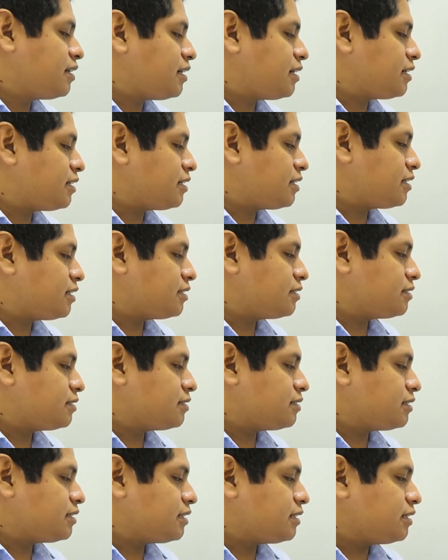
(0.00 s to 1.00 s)

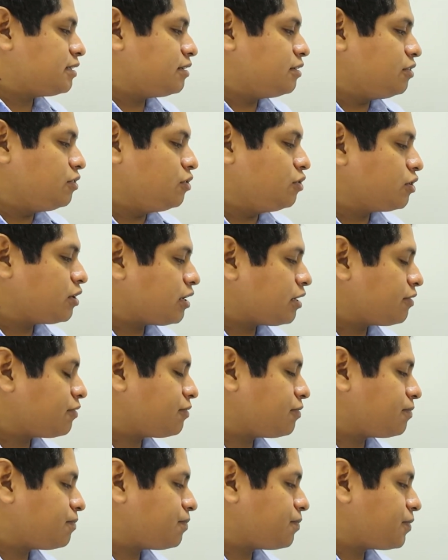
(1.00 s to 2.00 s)
And you
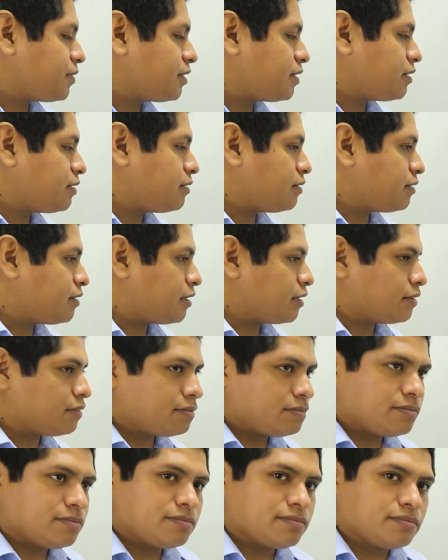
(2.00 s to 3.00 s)
have
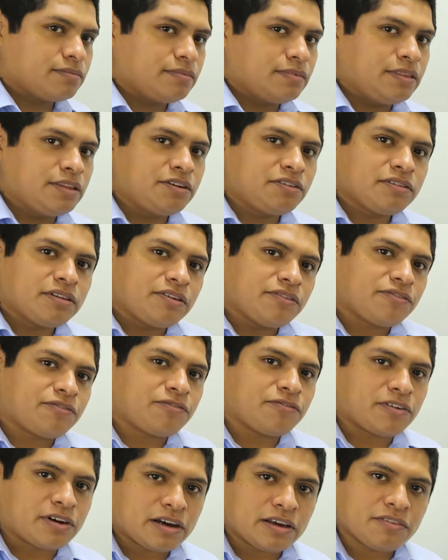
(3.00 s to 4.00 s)
like nearly
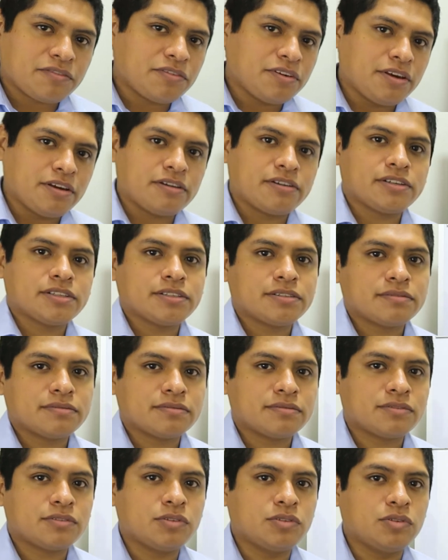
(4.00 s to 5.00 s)
5 years
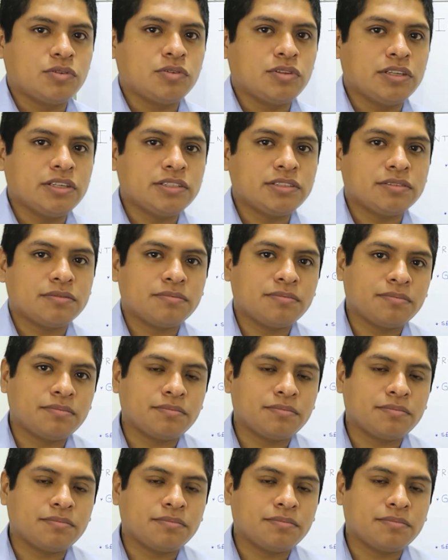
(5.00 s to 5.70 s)
to do this,